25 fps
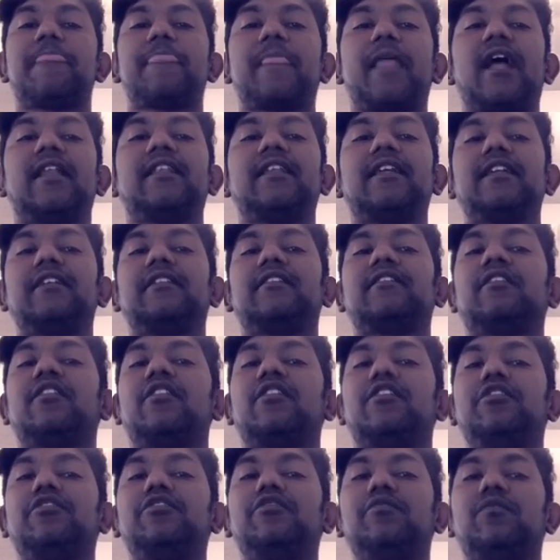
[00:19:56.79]
and then
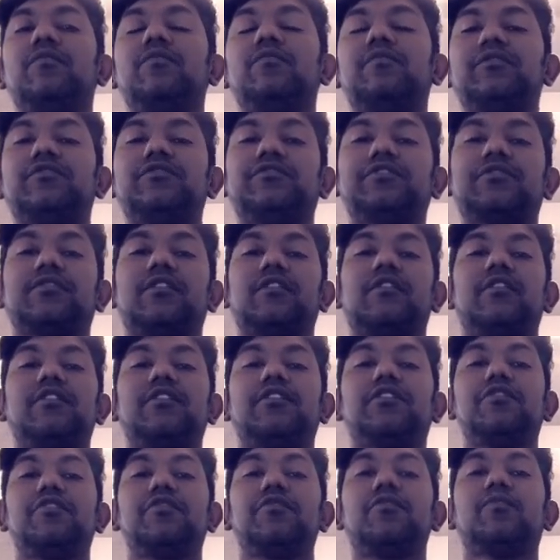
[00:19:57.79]

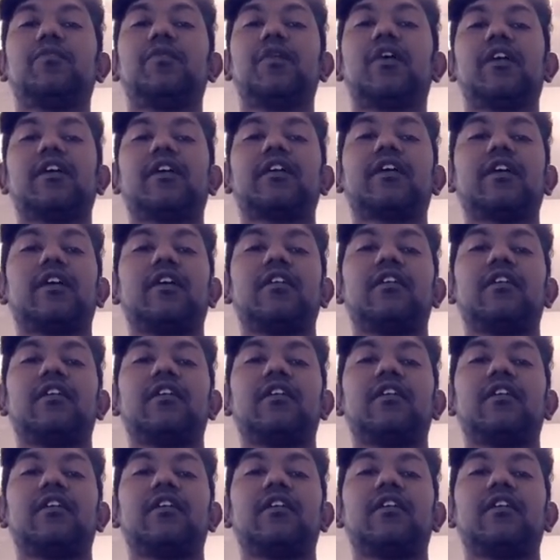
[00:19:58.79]
you work